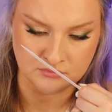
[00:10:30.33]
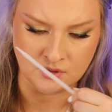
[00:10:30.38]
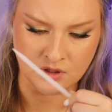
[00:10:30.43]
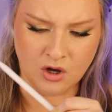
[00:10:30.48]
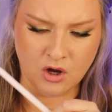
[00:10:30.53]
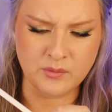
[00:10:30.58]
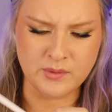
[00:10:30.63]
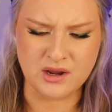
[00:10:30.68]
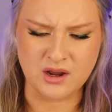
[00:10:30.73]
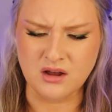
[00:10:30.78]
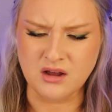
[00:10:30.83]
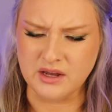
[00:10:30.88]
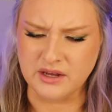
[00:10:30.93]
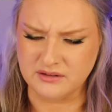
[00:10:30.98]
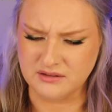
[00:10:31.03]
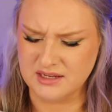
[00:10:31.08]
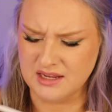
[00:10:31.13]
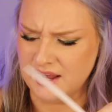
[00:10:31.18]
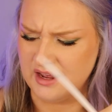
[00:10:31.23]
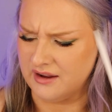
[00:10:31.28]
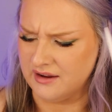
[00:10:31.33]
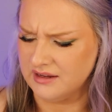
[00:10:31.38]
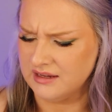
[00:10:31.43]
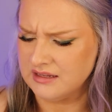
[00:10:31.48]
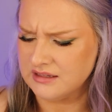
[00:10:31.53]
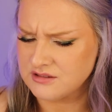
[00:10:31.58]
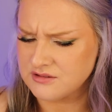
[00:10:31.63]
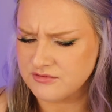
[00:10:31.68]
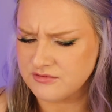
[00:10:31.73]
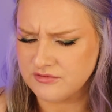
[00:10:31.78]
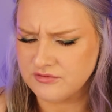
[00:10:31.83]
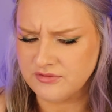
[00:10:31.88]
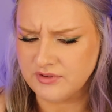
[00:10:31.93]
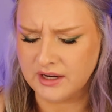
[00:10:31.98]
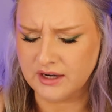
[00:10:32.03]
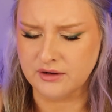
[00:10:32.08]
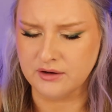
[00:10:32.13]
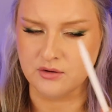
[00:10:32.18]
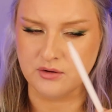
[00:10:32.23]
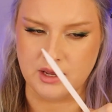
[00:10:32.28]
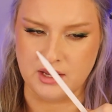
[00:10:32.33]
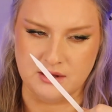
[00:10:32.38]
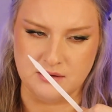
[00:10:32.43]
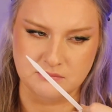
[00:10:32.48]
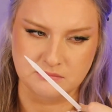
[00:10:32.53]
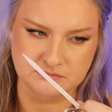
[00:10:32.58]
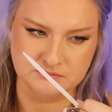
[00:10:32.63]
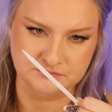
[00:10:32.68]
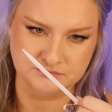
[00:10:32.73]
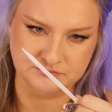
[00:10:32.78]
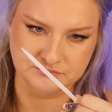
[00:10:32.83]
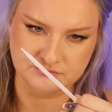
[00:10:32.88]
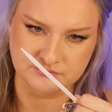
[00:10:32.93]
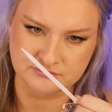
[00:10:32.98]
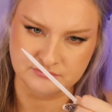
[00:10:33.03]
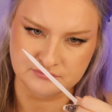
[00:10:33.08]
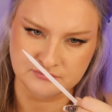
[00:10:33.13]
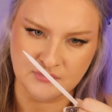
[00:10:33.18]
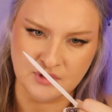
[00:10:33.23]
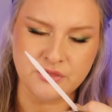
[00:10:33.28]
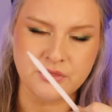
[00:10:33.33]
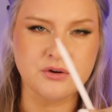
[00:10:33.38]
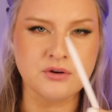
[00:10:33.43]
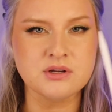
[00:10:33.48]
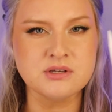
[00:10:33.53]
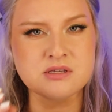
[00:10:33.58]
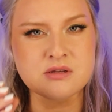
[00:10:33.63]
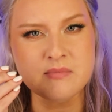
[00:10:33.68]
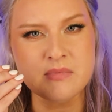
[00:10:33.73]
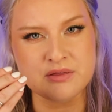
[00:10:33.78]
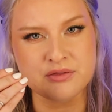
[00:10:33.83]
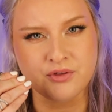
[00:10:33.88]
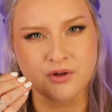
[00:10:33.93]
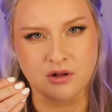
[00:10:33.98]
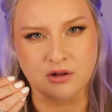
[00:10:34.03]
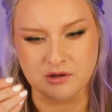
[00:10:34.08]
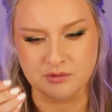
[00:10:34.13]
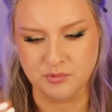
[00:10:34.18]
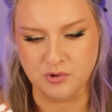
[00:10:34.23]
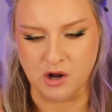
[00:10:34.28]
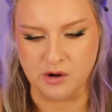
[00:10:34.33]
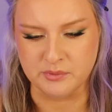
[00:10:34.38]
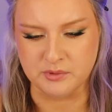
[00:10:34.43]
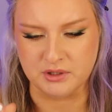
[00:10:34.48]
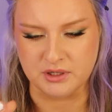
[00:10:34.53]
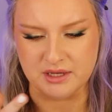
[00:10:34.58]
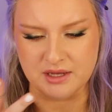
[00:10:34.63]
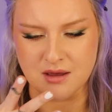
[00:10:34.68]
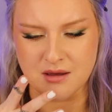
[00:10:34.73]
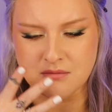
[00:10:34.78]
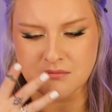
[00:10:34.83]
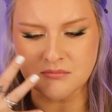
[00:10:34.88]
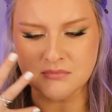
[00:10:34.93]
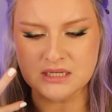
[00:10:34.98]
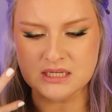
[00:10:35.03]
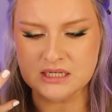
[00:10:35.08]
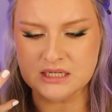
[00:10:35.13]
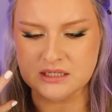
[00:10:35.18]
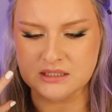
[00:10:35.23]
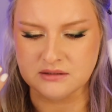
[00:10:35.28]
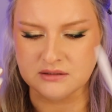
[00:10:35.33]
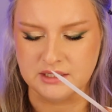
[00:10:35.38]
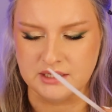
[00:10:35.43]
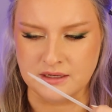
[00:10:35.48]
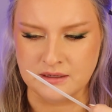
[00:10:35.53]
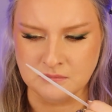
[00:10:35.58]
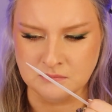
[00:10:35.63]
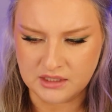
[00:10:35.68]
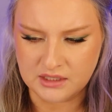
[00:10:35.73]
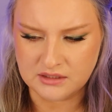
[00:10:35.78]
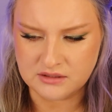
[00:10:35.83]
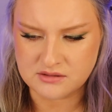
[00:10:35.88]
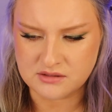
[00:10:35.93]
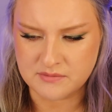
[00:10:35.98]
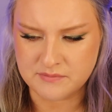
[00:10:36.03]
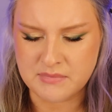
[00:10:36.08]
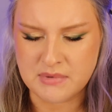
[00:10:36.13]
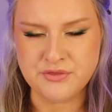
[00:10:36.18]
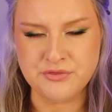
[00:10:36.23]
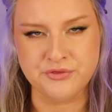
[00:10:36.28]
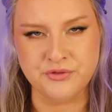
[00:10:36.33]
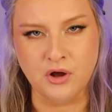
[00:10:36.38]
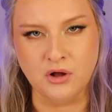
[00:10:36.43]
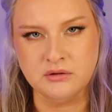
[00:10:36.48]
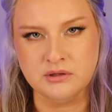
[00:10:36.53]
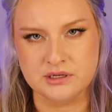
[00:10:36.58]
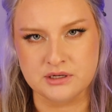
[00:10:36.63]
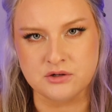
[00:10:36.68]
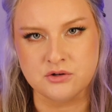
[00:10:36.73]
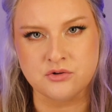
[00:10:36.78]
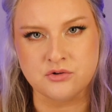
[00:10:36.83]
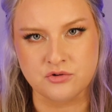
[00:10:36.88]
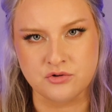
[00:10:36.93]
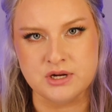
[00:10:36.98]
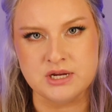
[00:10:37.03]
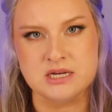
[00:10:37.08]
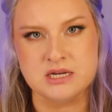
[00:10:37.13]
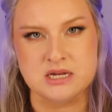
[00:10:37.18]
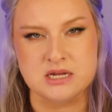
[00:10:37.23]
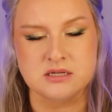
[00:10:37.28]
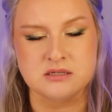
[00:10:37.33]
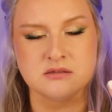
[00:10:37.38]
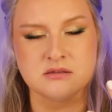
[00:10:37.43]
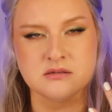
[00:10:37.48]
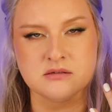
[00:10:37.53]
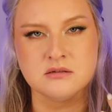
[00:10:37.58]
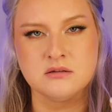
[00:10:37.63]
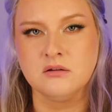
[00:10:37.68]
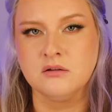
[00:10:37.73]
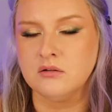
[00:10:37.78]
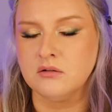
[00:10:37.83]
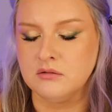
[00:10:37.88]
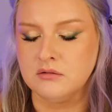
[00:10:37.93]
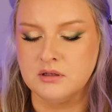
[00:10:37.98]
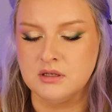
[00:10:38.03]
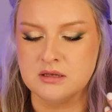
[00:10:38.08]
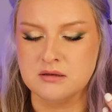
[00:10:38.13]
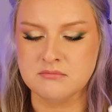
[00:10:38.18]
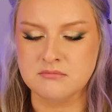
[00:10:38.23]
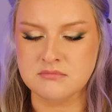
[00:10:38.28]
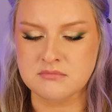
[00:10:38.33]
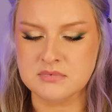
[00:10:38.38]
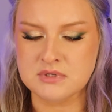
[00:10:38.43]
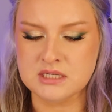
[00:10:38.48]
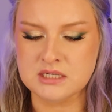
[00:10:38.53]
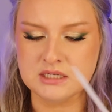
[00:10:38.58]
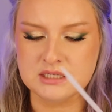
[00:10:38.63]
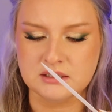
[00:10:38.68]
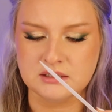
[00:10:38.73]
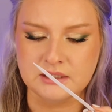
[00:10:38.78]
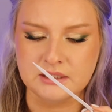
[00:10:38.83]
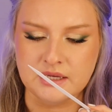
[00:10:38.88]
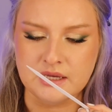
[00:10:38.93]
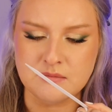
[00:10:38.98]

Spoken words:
Oh my God, yeah, it's very, okay. There is a mentholic property immediately. It's a mentholic greenness immediately.